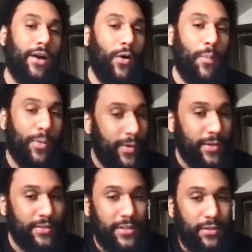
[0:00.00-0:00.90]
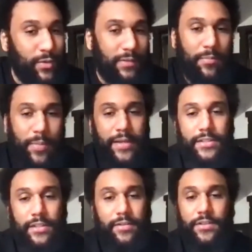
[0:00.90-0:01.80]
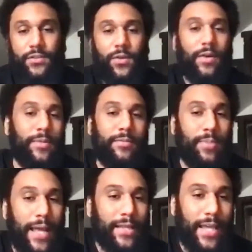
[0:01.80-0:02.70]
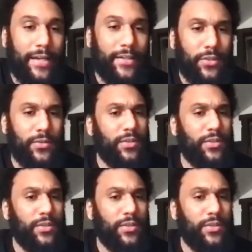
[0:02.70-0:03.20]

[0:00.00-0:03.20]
old pearls in the riverbanks of an assortment of black latitude.